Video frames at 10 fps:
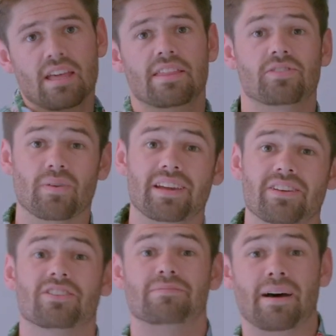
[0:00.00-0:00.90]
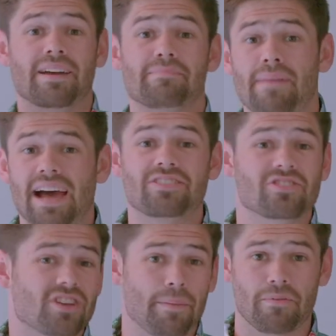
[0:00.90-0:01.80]
This right here is my
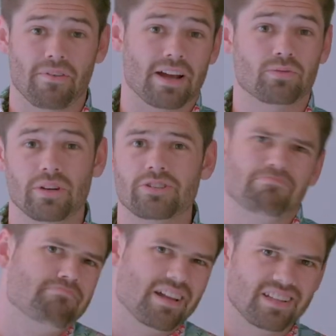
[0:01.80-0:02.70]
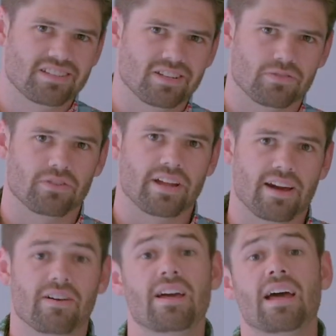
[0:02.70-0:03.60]
master top of rack switch, at least it is for
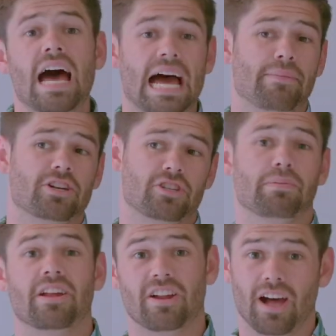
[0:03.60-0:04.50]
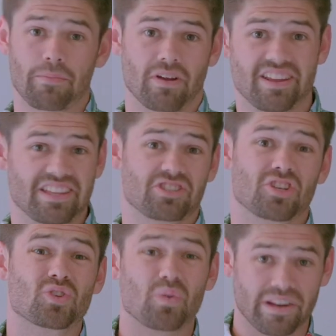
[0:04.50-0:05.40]
now. I'm actually planning on upgrading this
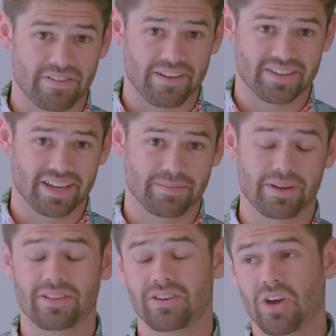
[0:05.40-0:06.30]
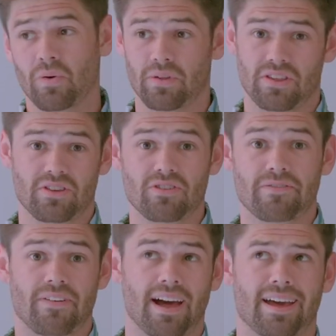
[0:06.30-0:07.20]
to 25 gigabit with the
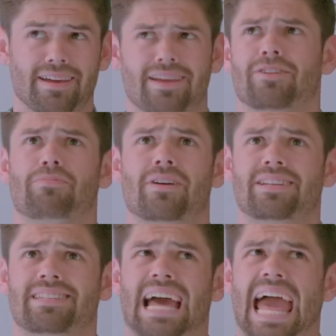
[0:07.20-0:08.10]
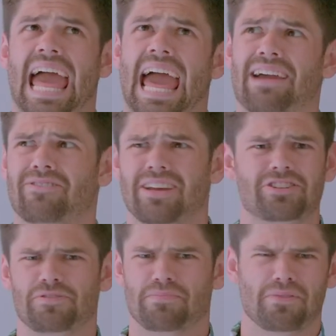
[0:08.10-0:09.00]
UniFi Enterprise
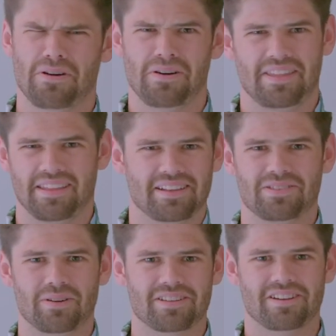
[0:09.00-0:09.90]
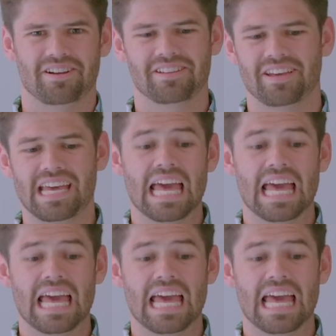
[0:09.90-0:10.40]
Aggregation Pro, I think that's the one it's called.